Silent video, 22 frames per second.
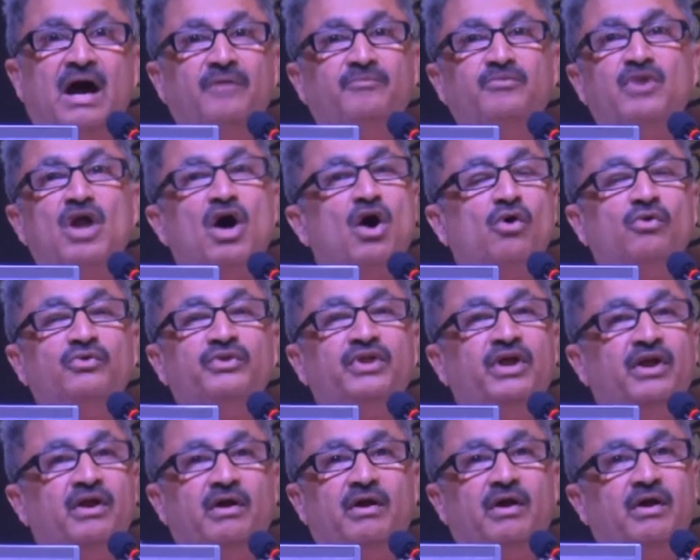No,
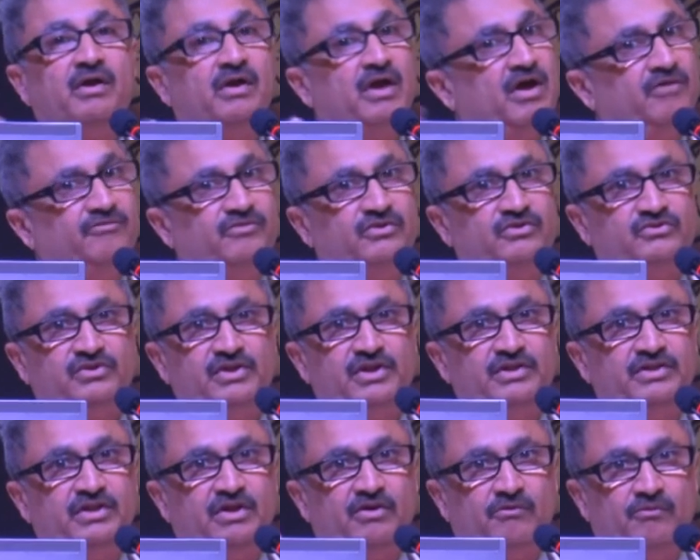there are
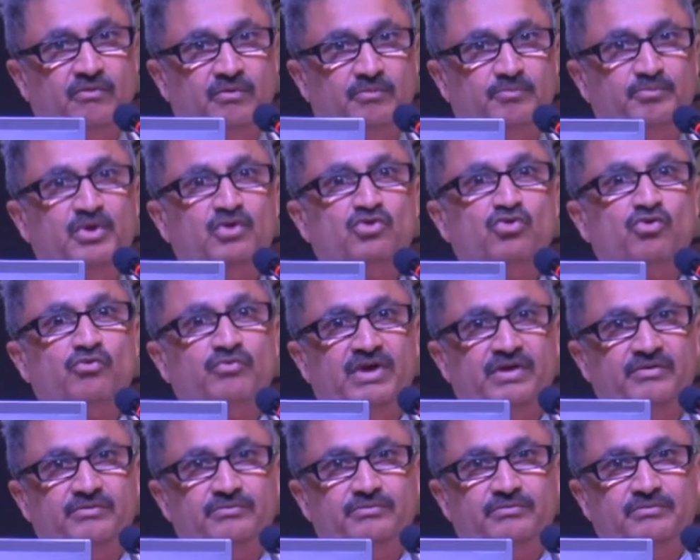pico
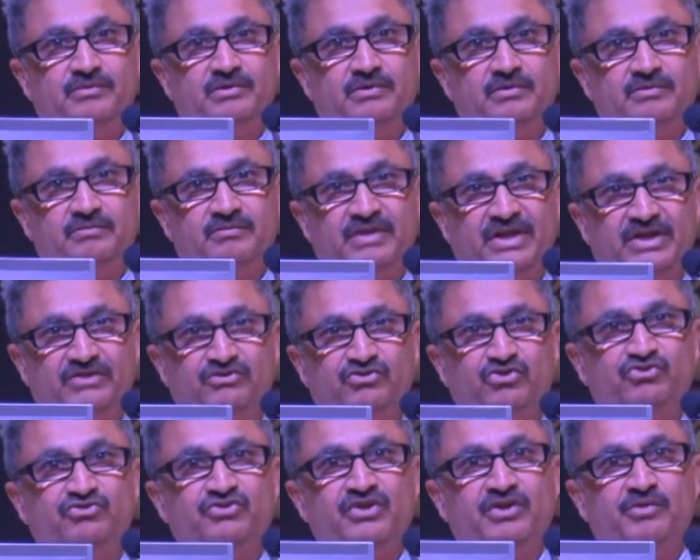wave
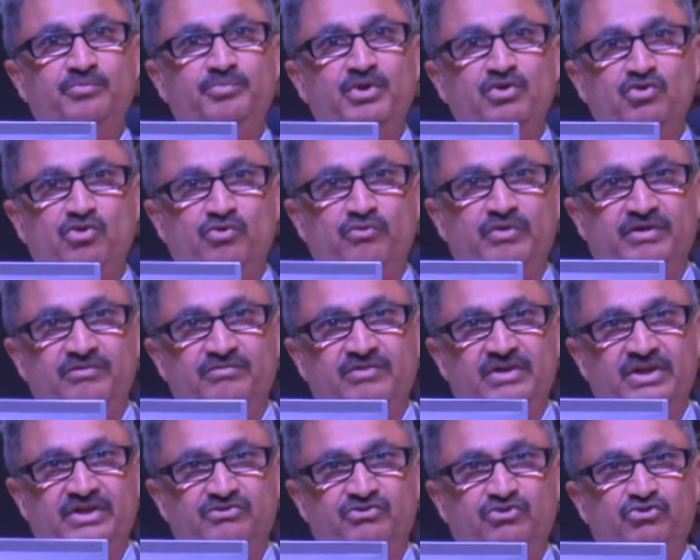lasers and pico wave
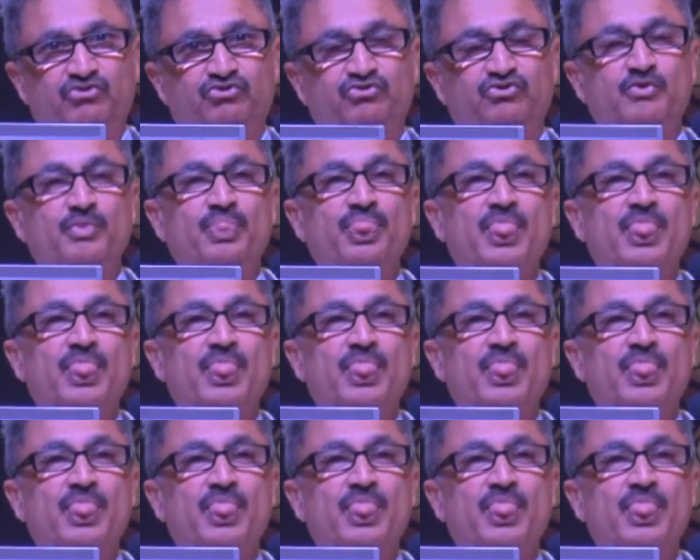lasers.